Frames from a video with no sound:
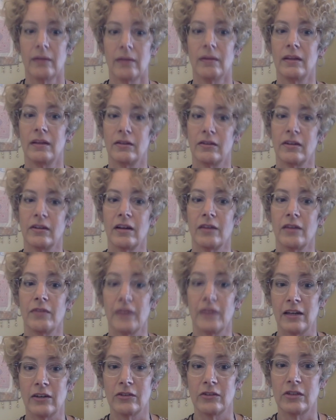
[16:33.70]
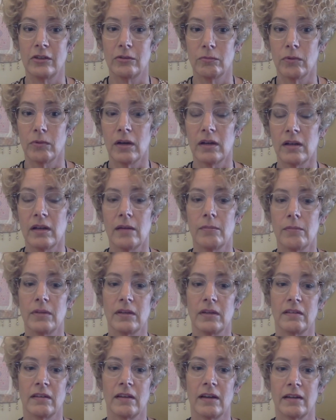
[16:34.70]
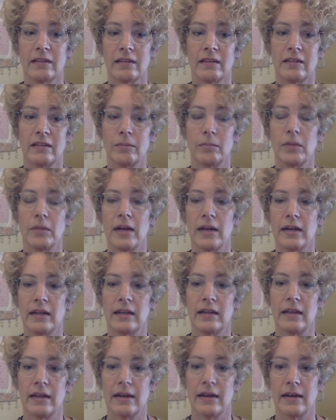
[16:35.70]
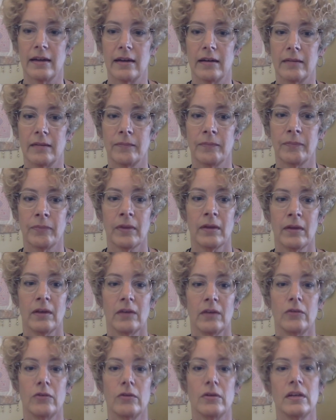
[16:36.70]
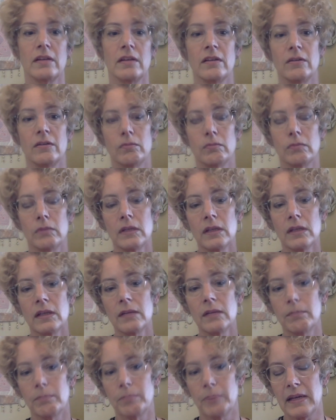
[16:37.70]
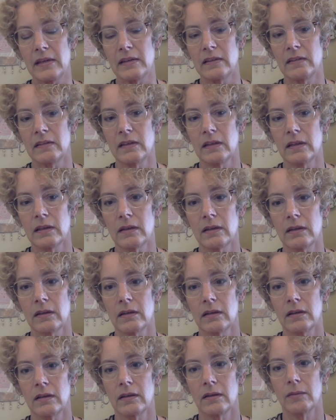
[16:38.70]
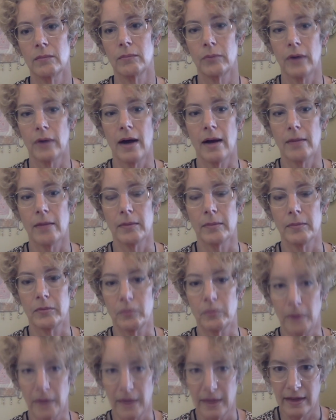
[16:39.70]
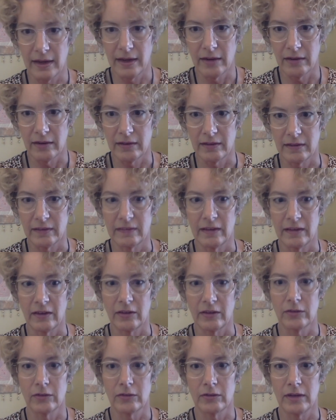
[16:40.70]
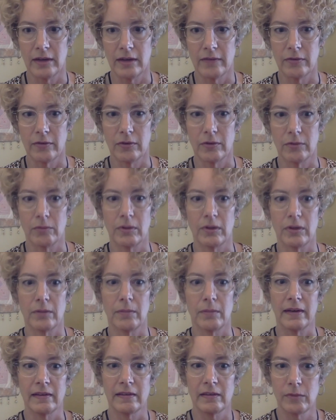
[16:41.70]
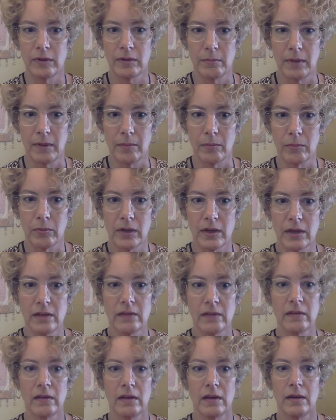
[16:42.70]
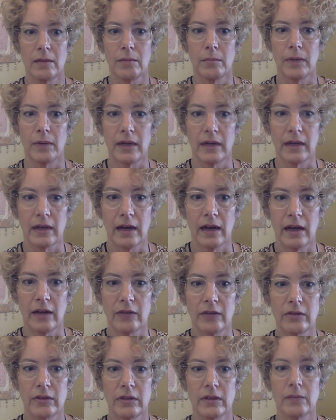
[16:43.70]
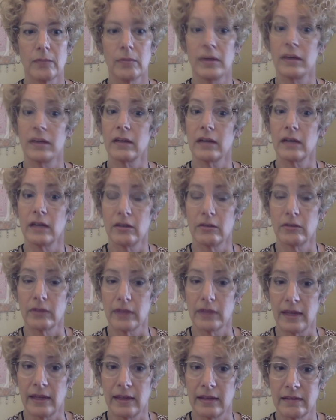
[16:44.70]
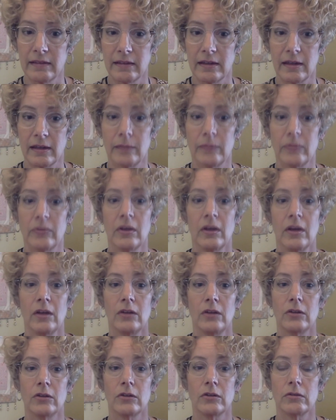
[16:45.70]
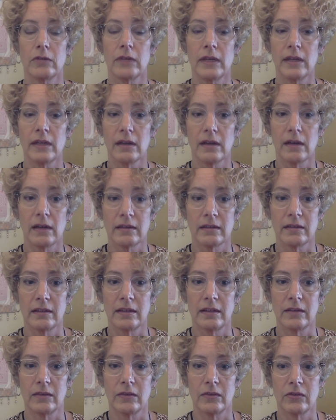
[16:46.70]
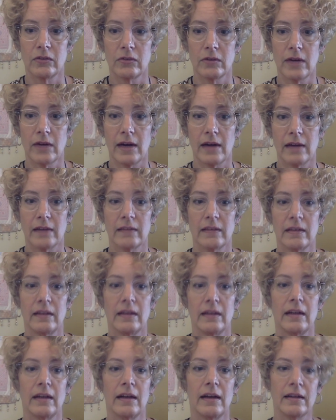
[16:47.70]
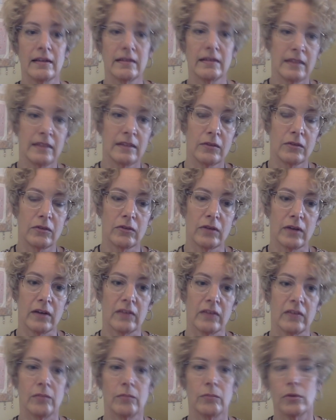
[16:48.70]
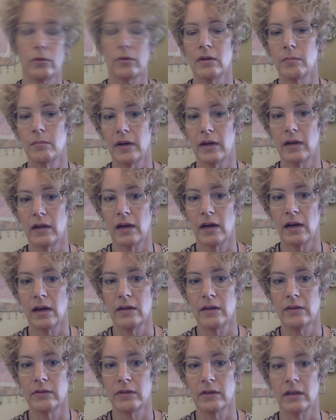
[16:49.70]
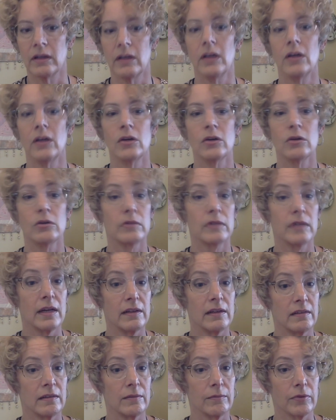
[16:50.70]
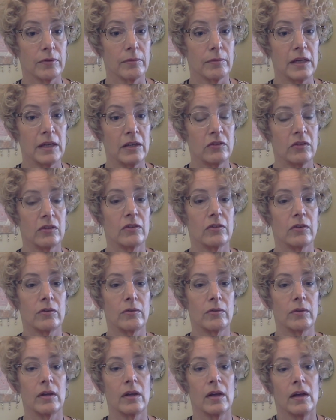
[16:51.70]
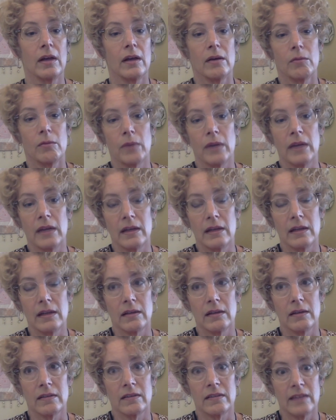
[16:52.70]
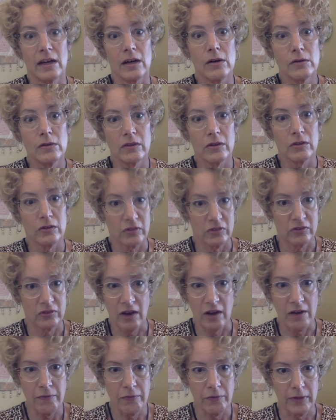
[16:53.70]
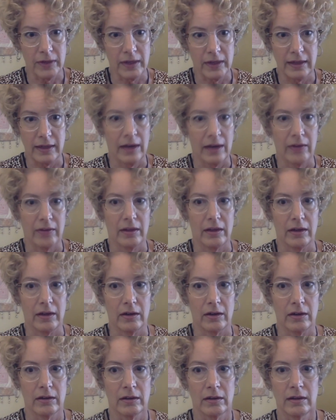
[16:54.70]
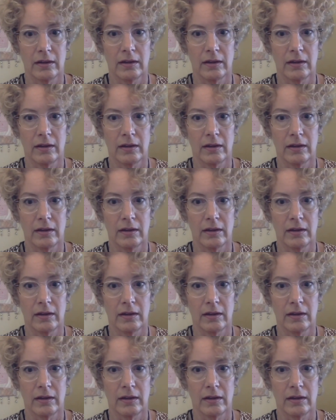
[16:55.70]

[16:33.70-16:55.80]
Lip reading: and there's not enough energy to run them because oxalate's blocking the ion. So you get these really basic problems way down at the cellular level where you're messing with membranes, mitochondria, mitochondrial enzymes. You're creating oxidative stress, and that oxidative stress and broken mitochondria creates inflammation. So that when the cells are suffering down there,